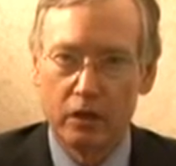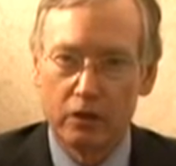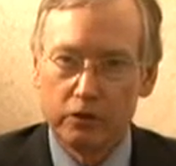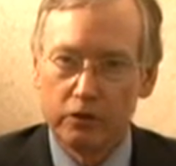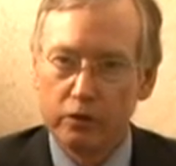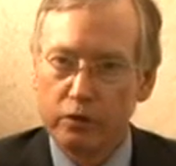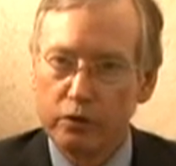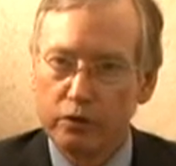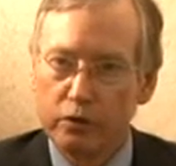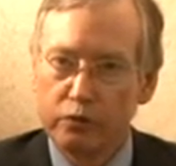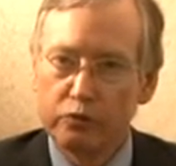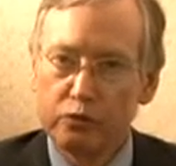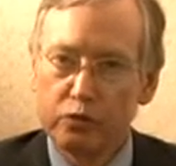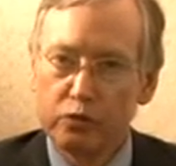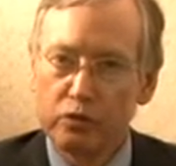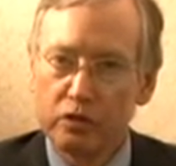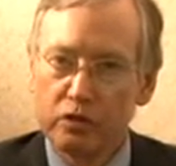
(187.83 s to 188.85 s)
so that the
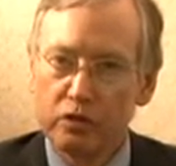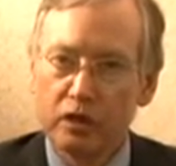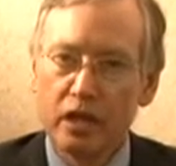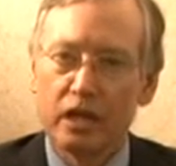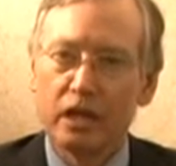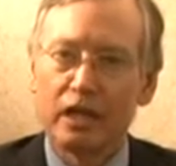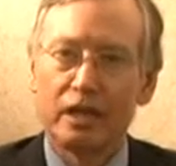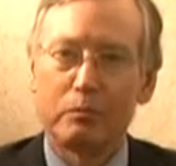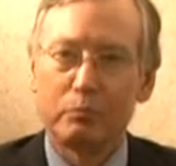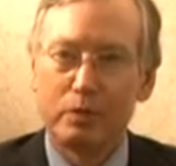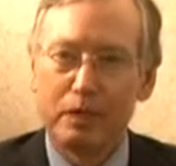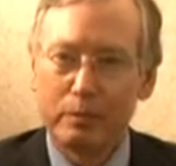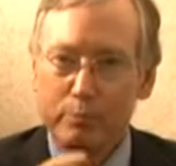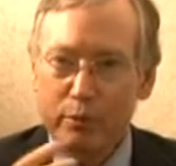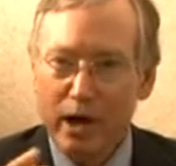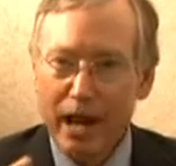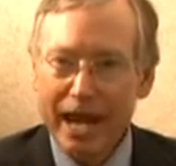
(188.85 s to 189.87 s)
student can be
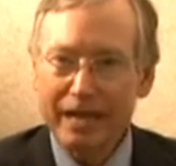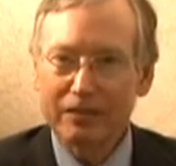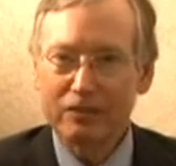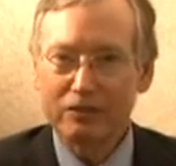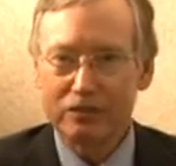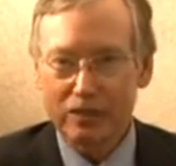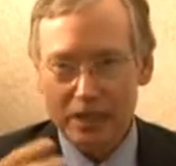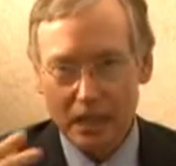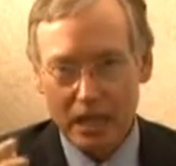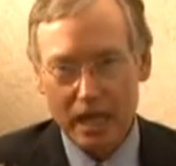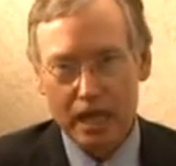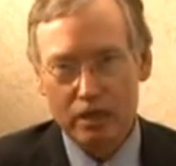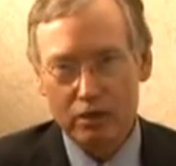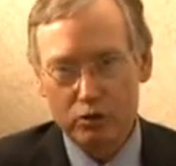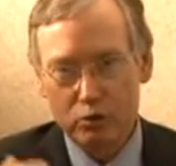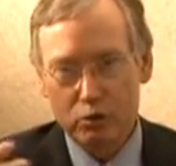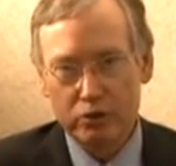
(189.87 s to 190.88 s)
practicing a
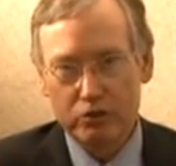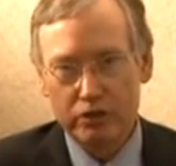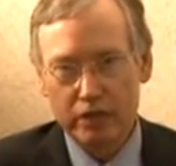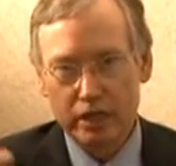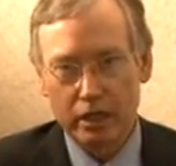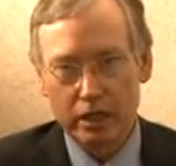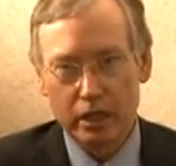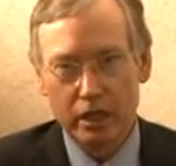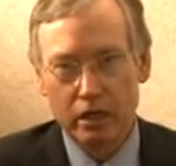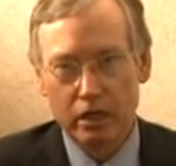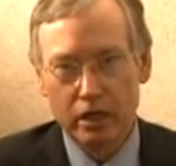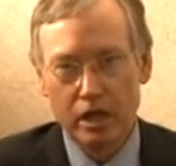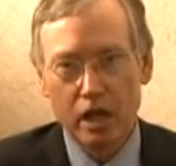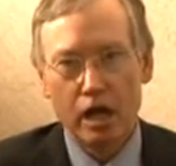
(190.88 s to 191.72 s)
new skill